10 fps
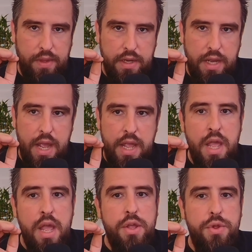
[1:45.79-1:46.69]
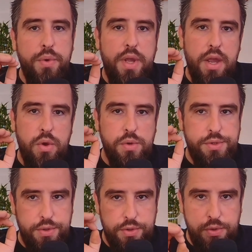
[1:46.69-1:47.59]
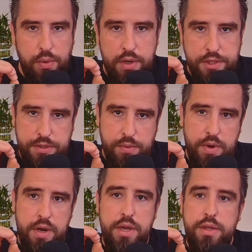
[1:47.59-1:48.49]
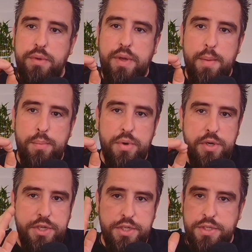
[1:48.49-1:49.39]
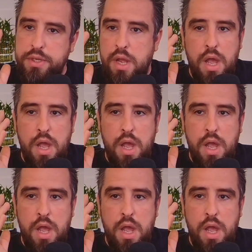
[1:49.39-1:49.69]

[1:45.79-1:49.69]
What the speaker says: Okay, you can go to your dollar store, you can purchase